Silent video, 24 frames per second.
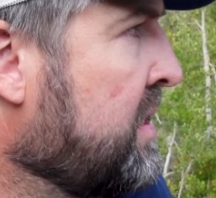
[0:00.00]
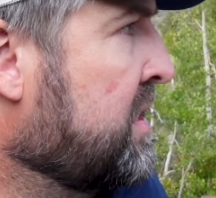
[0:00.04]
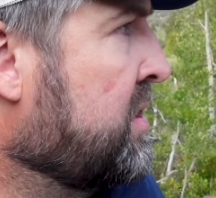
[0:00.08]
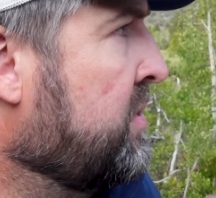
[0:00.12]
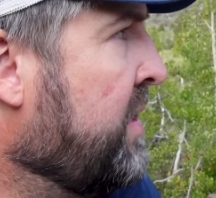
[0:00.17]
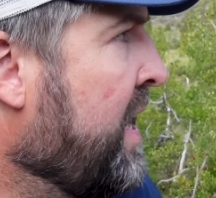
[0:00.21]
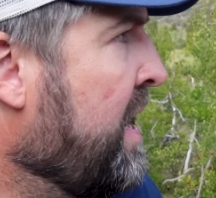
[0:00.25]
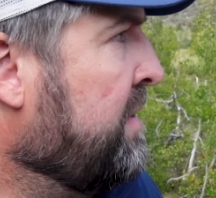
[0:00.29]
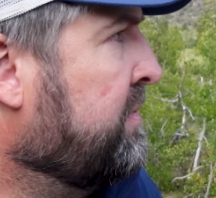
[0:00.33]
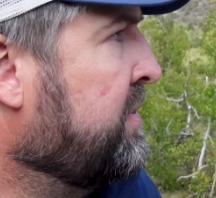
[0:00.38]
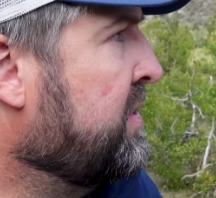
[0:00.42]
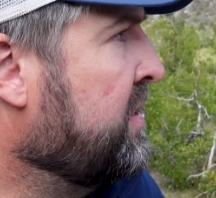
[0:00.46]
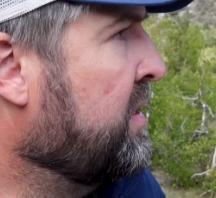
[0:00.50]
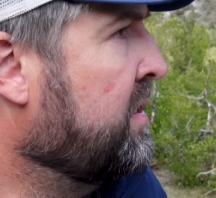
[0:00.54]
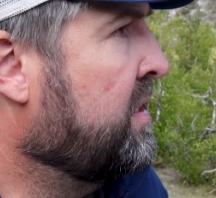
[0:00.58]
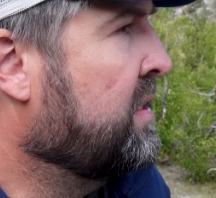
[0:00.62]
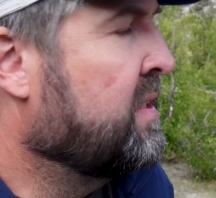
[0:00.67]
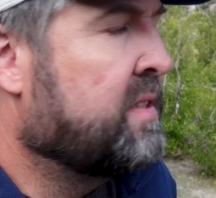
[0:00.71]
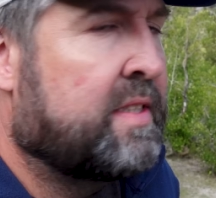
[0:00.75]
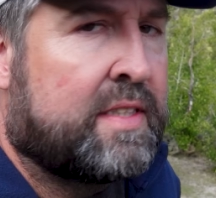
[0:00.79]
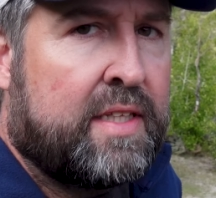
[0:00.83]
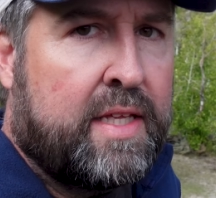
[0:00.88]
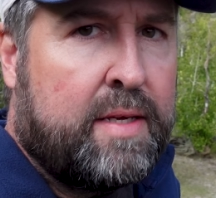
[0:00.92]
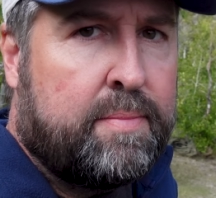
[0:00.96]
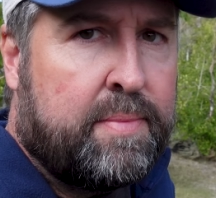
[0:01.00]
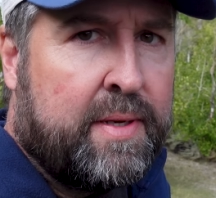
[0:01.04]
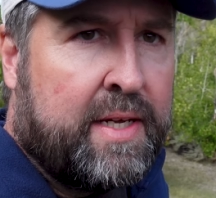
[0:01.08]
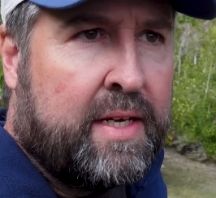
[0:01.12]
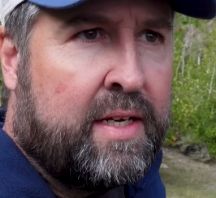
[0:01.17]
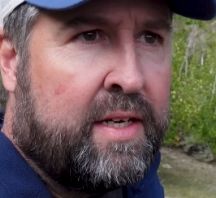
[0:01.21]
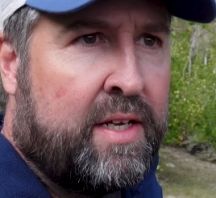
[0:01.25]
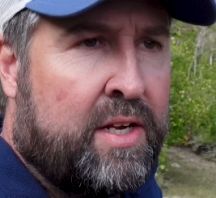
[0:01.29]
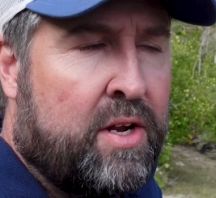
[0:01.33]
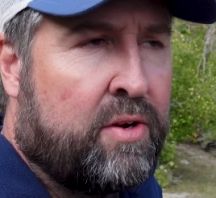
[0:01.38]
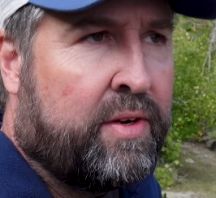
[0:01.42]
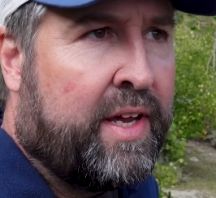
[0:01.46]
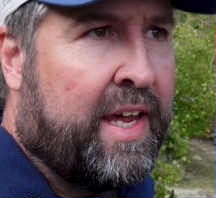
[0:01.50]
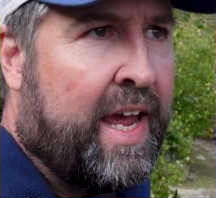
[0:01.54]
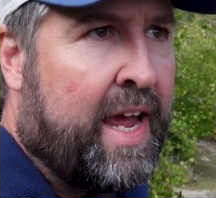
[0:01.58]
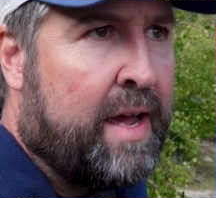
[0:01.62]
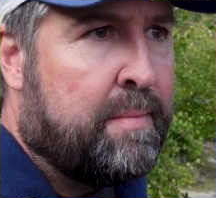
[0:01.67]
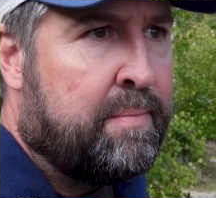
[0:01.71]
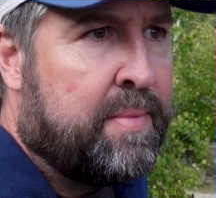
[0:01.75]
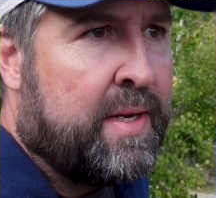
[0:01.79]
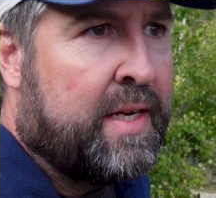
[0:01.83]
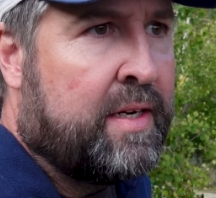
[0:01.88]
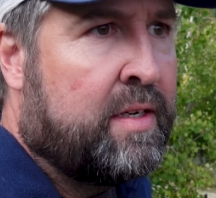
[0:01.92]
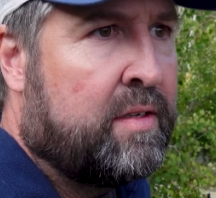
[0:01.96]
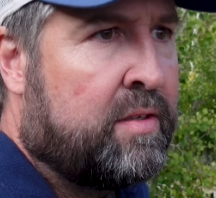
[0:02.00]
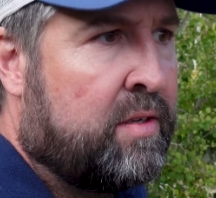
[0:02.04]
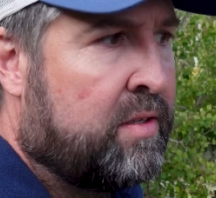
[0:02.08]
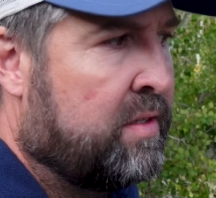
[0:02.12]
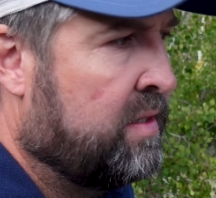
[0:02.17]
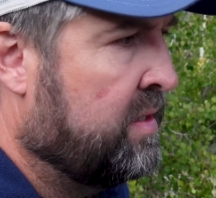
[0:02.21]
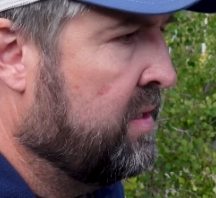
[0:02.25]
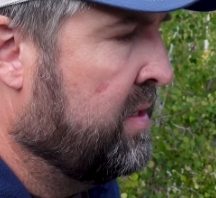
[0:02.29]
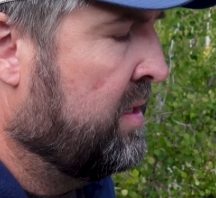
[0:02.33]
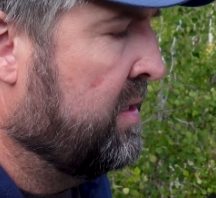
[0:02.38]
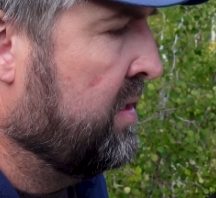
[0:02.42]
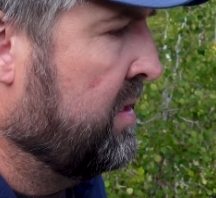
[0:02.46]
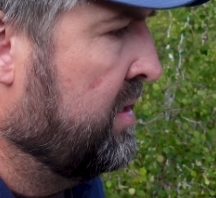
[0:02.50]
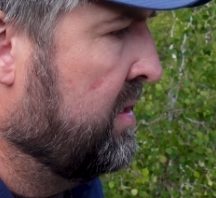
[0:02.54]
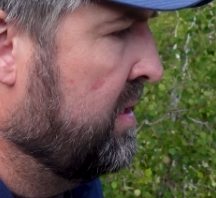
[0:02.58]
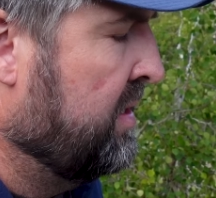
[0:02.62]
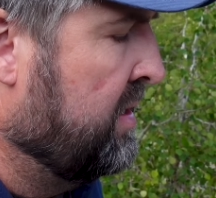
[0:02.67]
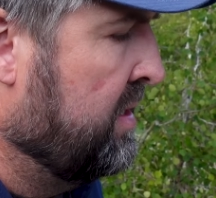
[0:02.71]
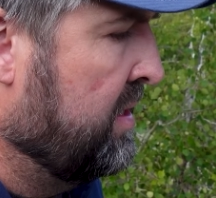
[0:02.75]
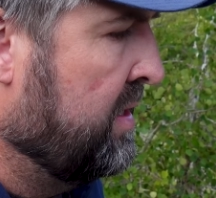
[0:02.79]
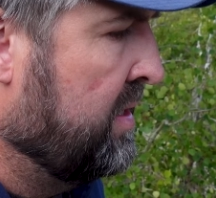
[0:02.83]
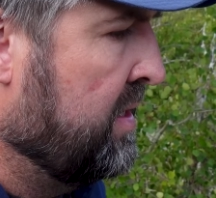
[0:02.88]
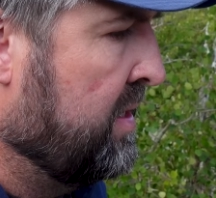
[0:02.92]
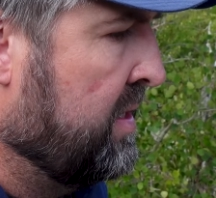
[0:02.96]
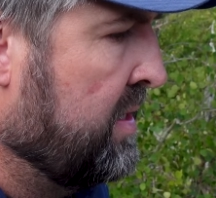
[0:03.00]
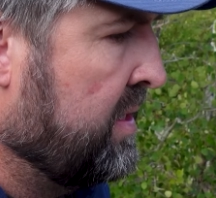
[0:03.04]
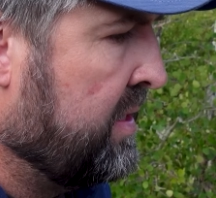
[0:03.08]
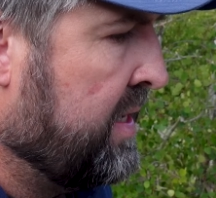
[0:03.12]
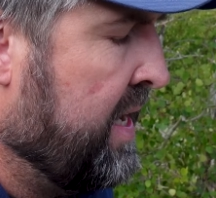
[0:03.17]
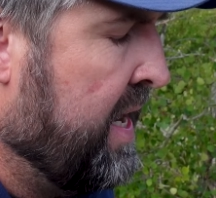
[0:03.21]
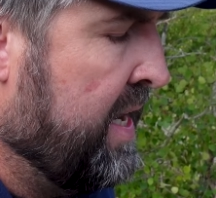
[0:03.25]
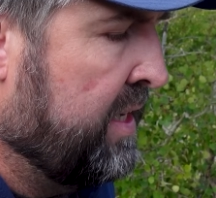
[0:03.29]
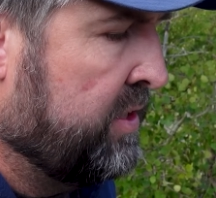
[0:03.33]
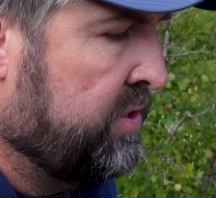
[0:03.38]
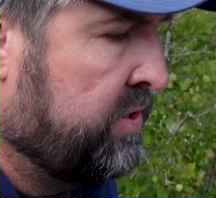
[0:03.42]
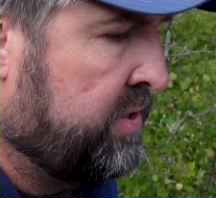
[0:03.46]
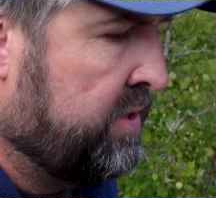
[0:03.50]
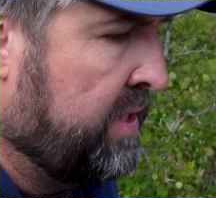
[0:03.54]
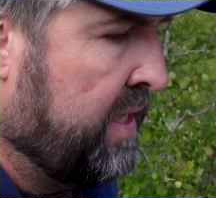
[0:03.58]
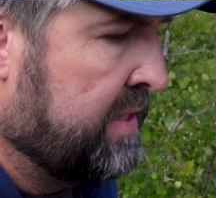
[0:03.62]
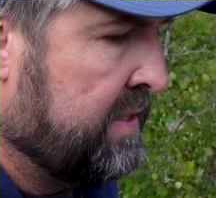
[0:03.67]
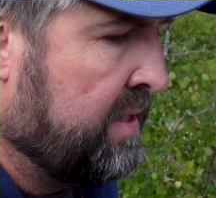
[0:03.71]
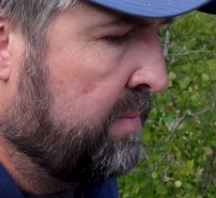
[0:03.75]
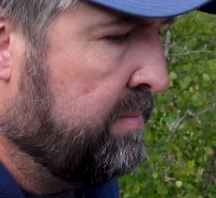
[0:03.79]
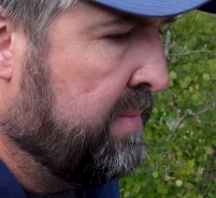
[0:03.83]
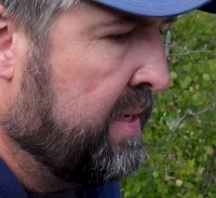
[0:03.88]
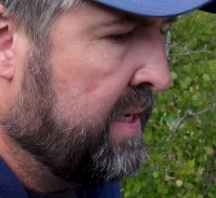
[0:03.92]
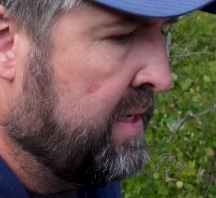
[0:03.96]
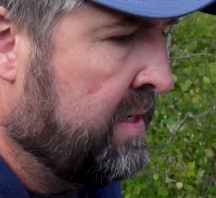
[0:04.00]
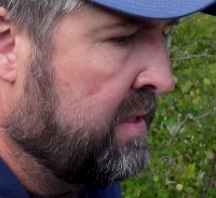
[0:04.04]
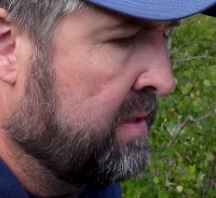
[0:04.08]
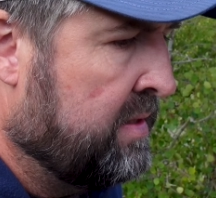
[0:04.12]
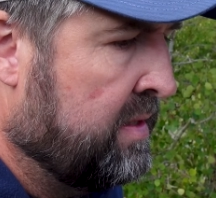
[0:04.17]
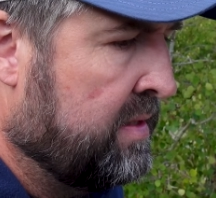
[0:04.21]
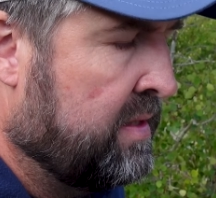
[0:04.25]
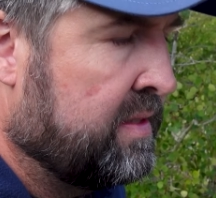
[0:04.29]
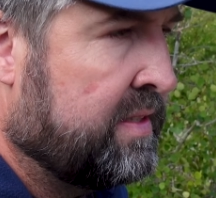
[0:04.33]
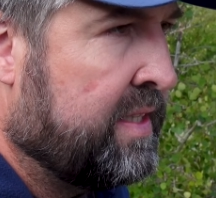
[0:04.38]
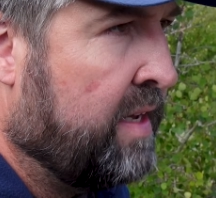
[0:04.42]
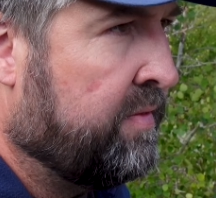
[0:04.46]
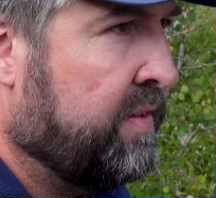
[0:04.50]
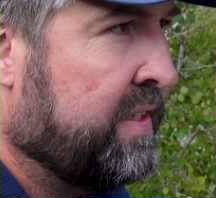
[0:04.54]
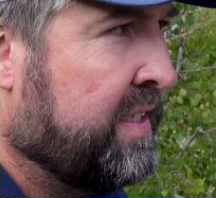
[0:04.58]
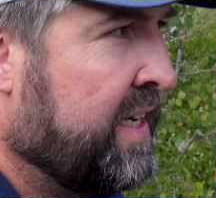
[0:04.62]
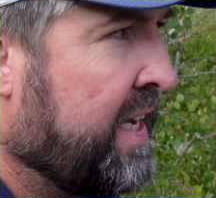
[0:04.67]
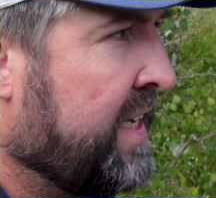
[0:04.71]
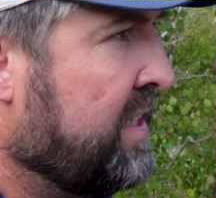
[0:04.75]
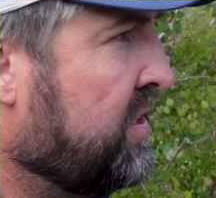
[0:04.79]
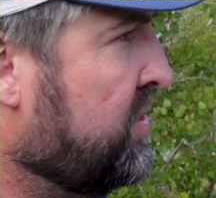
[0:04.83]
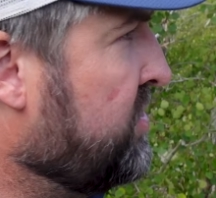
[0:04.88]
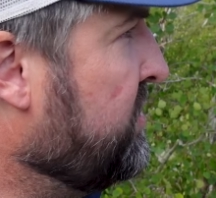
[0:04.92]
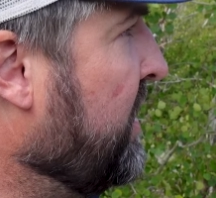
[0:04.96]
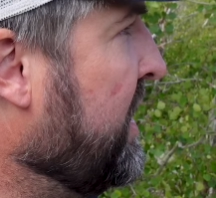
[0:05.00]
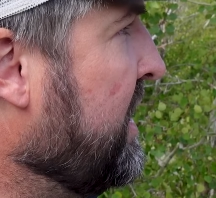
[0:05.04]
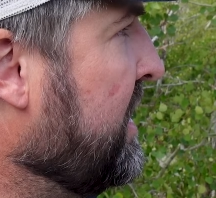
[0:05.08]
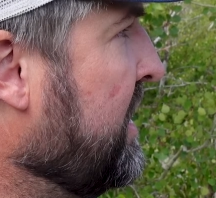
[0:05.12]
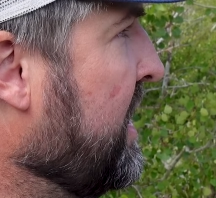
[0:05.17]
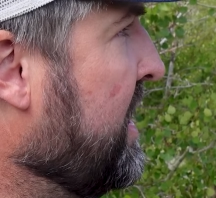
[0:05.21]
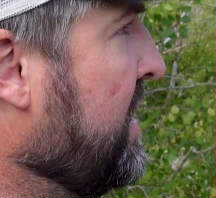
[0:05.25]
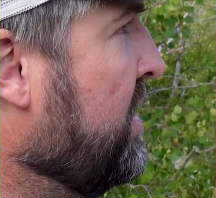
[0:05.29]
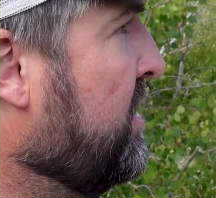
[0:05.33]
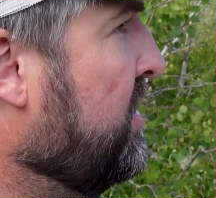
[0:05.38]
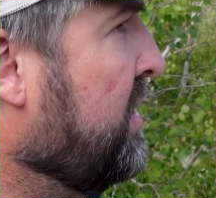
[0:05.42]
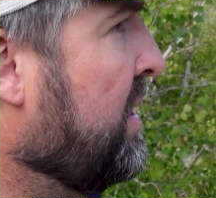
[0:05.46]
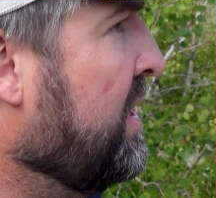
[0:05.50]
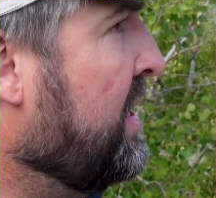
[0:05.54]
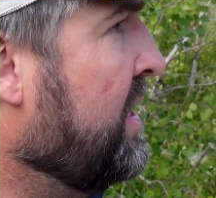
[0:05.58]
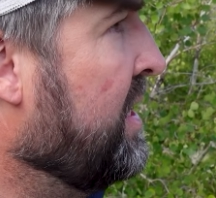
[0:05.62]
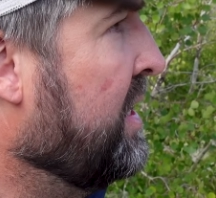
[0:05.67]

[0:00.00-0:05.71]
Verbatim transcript: So after sleeping, you know, camping, gosh, has it been seven days straight now?